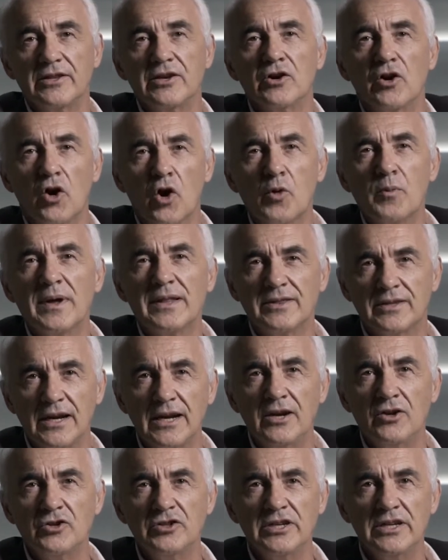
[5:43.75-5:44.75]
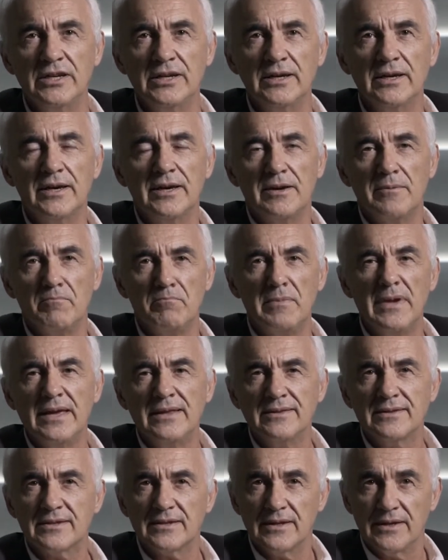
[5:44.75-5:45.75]
The urban trilogy
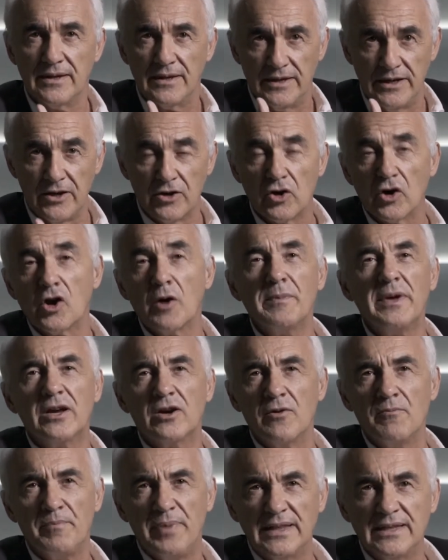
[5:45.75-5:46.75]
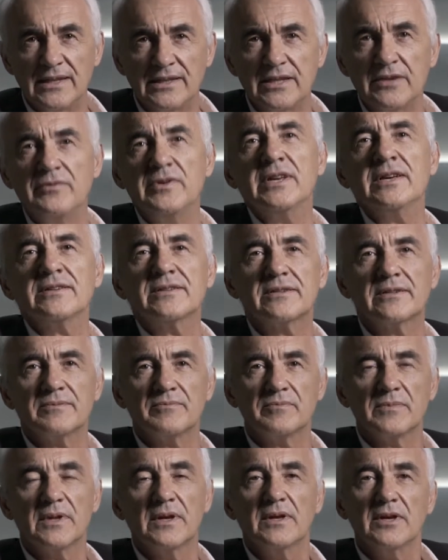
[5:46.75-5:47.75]
means economic
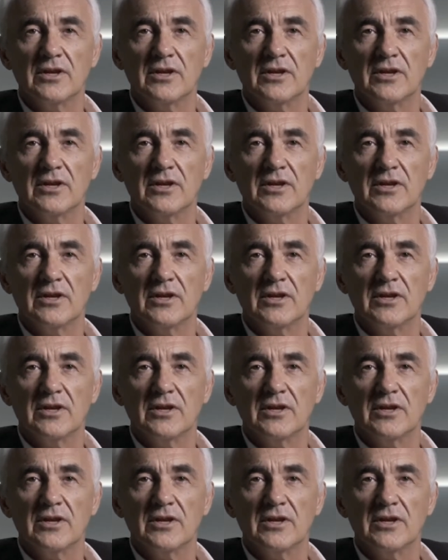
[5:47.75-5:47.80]
competitiveness,